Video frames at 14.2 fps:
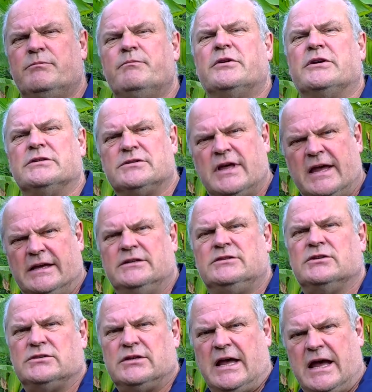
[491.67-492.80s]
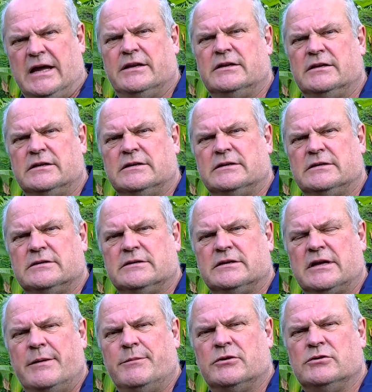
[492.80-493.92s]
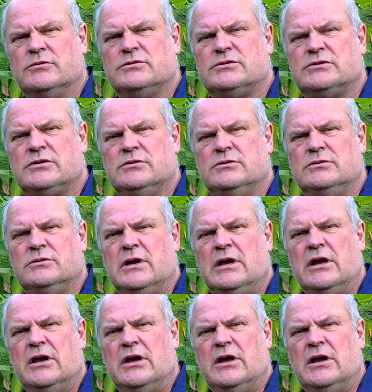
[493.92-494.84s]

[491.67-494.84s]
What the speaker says: because that is just adding chemicals to